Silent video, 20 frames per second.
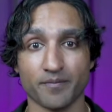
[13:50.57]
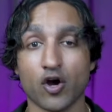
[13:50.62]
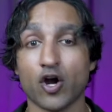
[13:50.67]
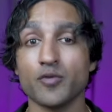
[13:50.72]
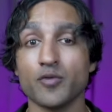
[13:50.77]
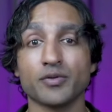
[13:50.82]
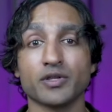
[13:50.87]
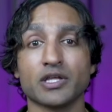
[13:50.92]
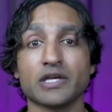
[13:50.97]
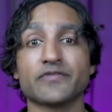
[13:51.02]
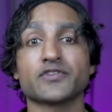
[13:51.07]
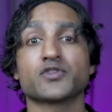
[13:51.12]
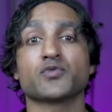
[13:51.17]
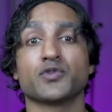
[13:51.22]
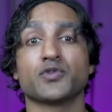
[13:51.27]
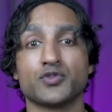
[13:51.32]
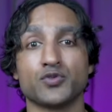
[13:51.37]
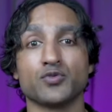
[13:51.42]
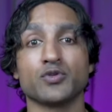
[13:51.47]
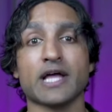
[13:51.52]
Our belief is
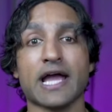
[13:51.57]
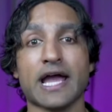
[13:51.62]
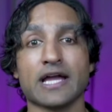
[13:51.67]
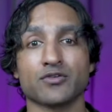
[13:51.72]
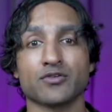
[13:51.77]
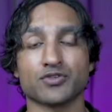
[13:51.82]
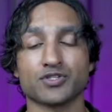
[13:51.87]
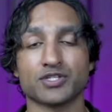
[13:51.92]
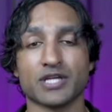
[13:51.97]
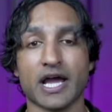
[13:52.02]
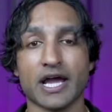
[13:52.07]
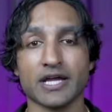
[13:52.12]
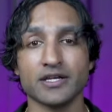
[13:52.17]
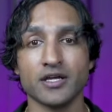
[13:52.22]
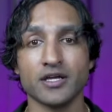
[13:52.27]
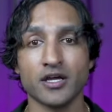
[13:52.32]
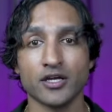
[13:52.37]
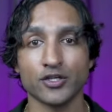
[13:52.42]
with Doula at your side,